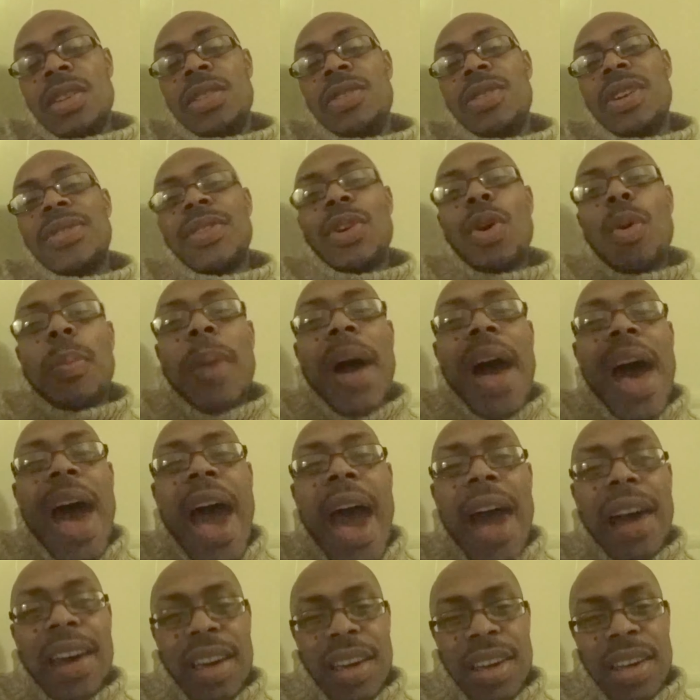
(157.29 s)
You have to go
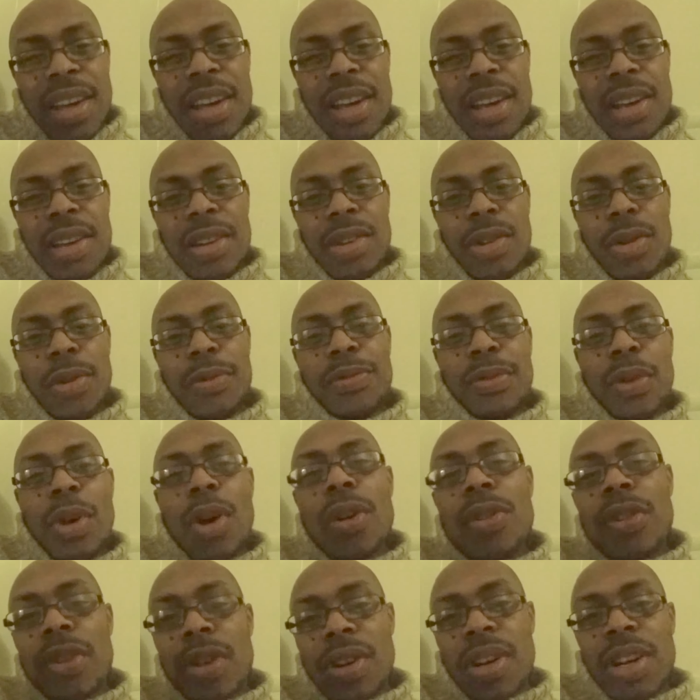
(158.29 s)
back, okay? Go
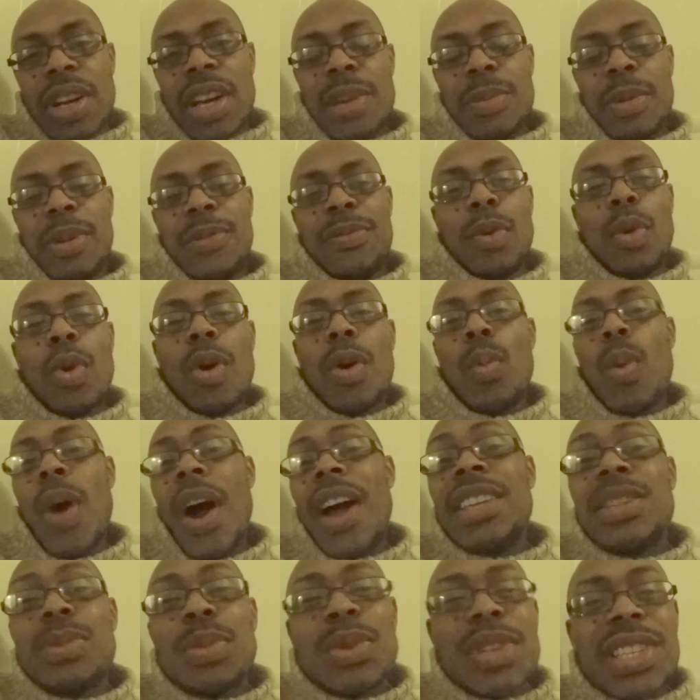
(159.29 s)
further, okay? Before,
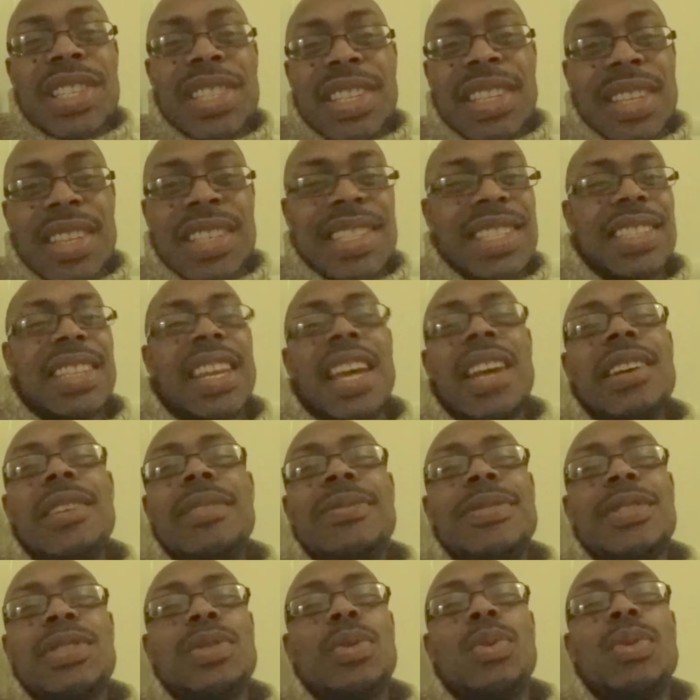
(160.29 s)
whites were
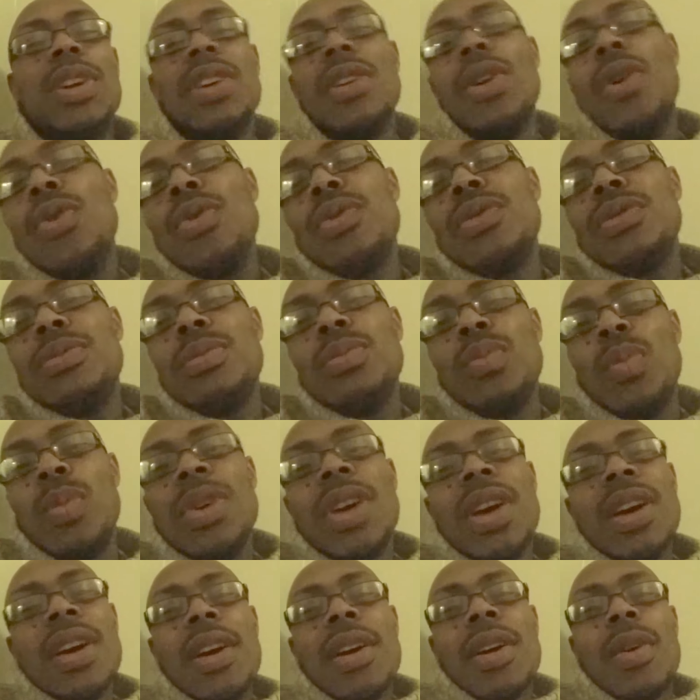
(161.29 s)
slaves to their
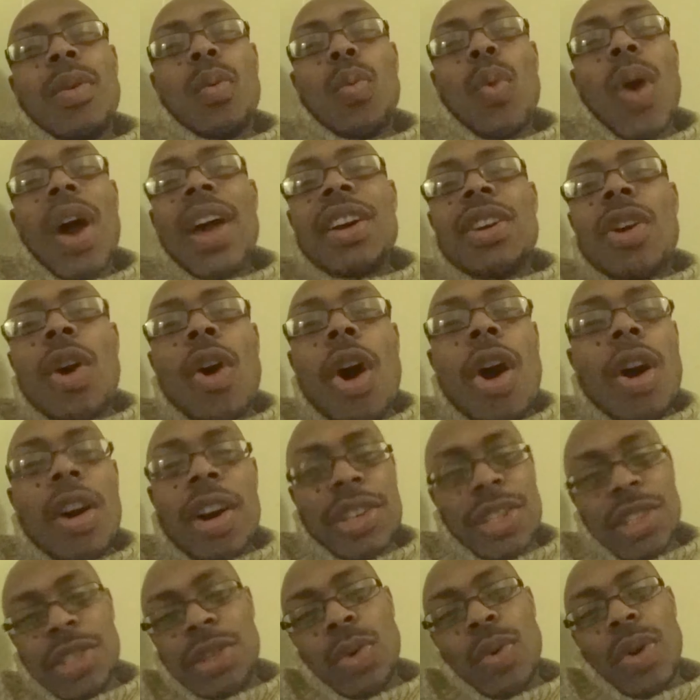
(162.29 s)
own white
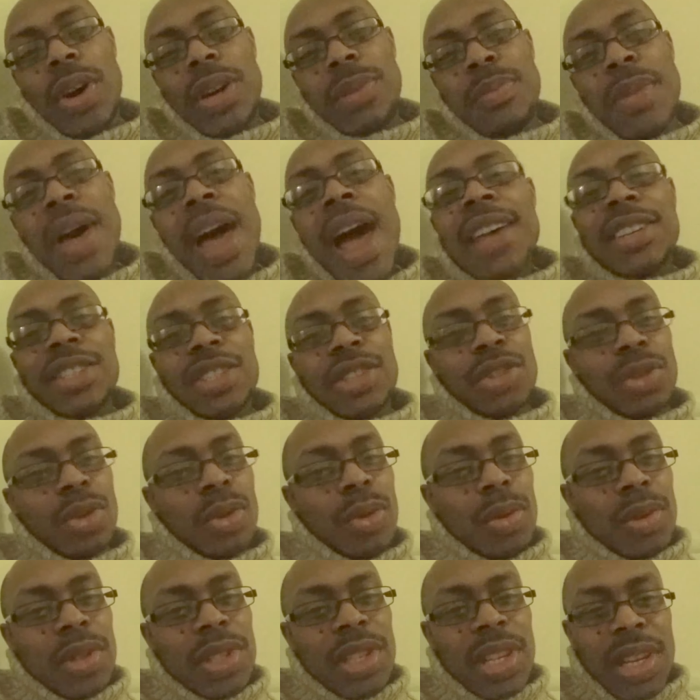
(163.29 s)
Caucasoid
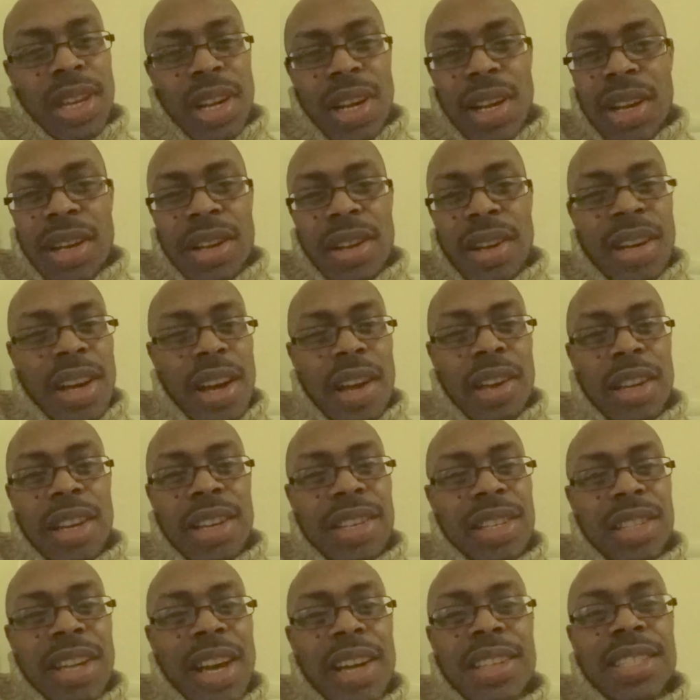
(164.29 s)
masters, okay? Okay,
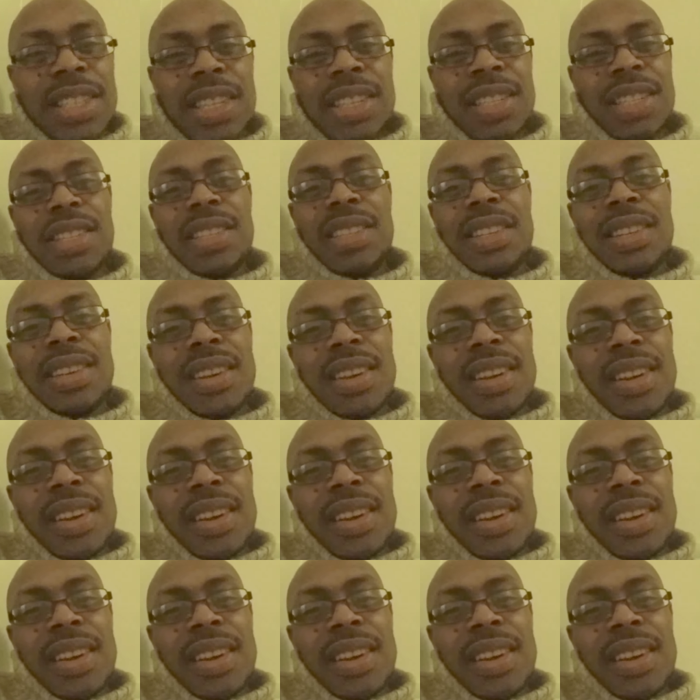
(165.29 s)
it doesn't...